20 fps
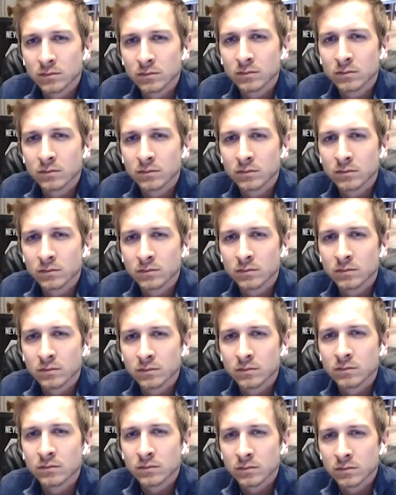
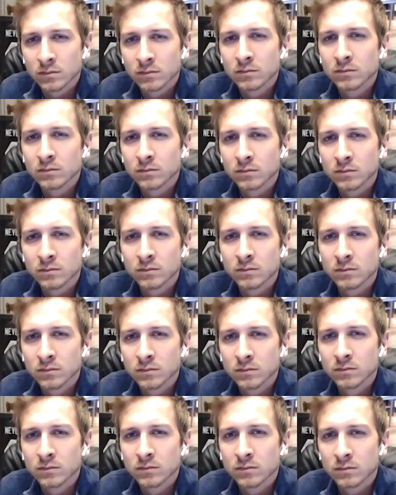
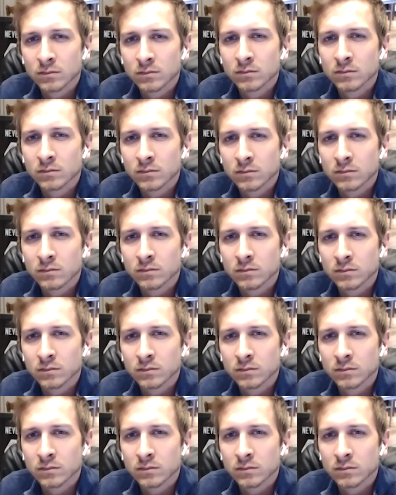The person shown says nothing.